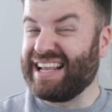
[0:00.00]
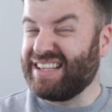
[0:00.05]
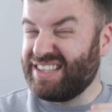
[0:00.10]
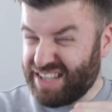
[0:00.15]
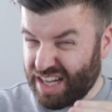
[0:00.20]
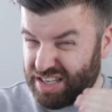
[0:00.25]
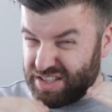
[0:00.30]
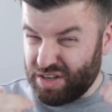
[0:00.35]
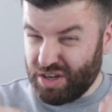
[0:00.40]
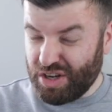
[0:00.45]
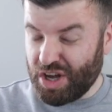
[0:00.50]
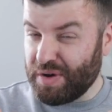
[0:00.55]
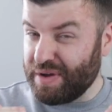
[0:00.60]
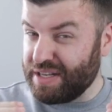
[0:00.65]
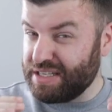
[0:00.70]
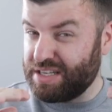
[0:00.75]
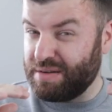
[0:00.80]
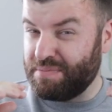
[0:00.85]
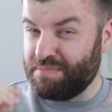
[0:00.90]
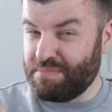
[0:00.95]
It doesn't go
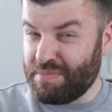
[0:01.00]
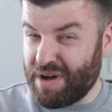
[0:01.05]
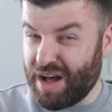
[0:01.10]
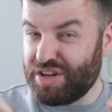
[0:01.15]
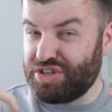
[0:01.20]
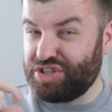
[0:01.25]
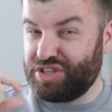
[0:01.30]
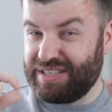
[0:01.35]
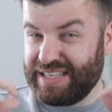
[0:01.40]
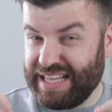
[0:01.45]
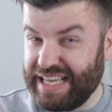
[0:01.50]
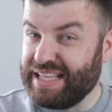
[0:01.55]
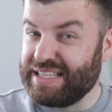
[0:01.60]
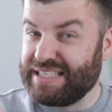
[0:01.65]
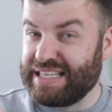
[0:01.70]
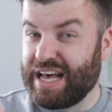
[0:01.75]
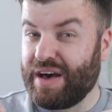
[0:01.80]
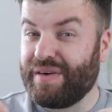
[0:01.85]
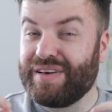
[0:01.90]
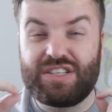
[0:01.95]
into much
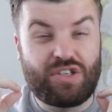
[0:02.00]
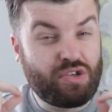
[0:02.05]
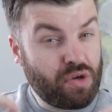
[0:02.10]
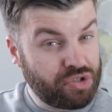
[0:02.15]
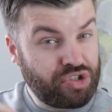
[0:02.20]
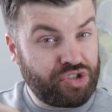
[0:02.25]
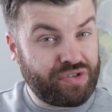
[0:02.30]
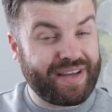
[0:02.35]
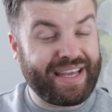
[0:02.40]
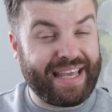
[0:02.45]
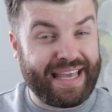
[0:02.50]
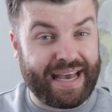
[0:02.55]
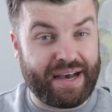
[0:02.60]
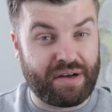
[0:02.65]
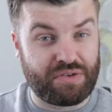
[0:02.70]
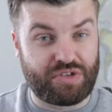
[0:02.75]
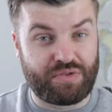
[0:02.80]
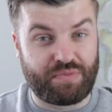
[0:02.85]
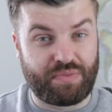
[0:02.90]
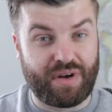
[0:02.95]
detail. It's not tricky
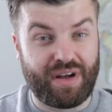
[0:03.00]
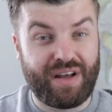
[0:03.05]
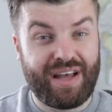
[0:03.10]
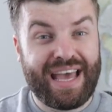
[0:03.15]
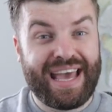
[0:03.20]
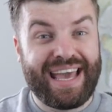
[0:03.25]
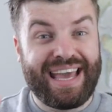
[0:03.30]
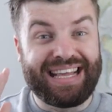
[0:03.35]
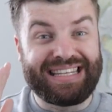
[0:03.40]
algebra.